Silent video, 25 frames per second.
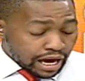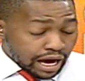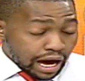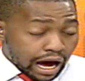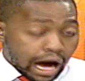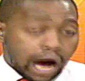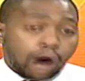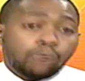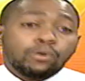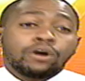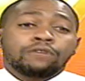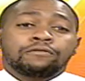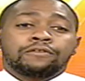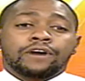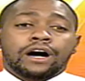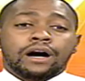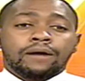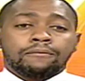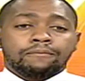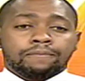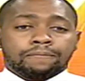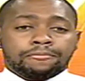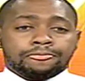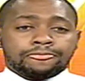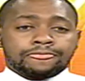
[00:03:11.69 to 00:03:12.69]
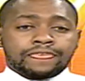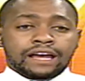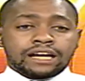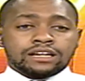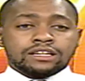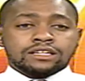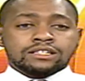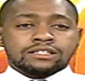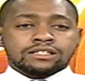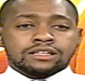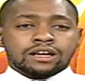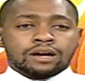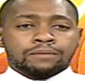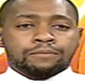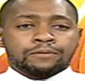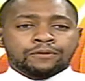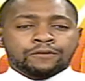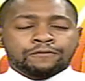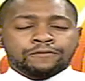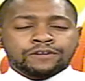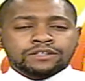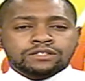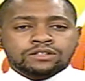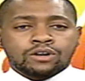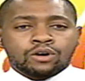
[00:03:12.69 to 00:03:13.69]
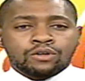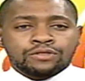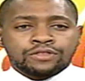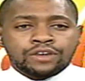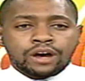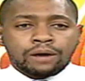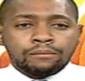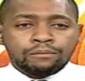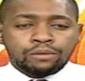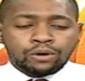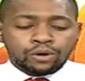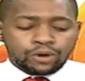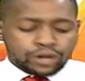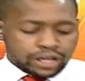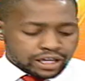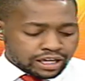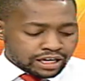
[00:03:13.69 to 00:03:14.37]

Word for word: However, that is uh, Professor Odhiambo.